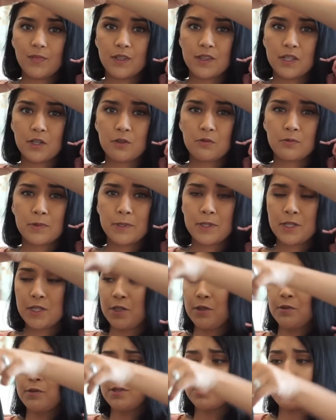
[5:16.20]
They're really
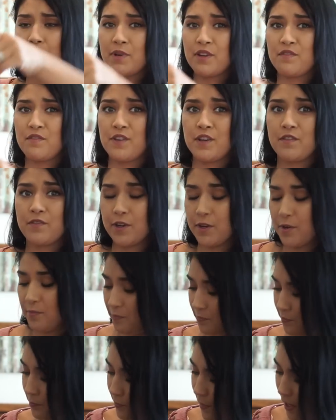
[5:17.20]
cute. These are my favorite
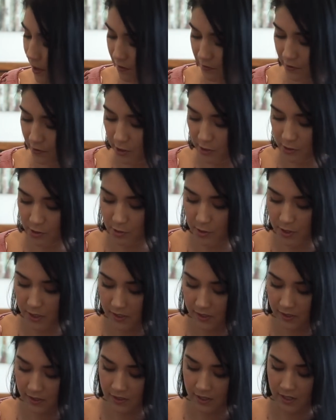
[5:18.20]
out of all the
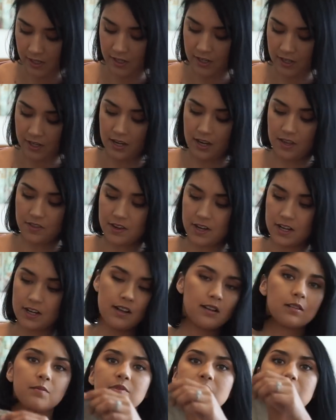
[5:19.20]
shorts. And then I
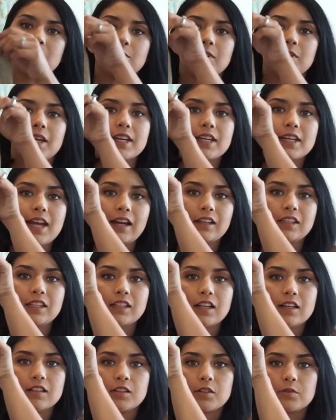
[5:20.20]
got him some like khaki
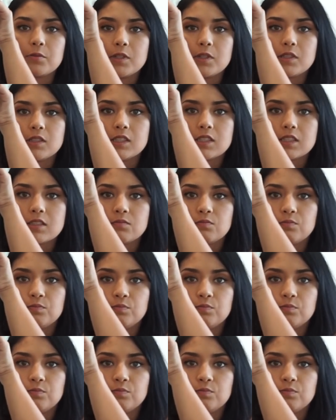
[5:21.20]
colored ones.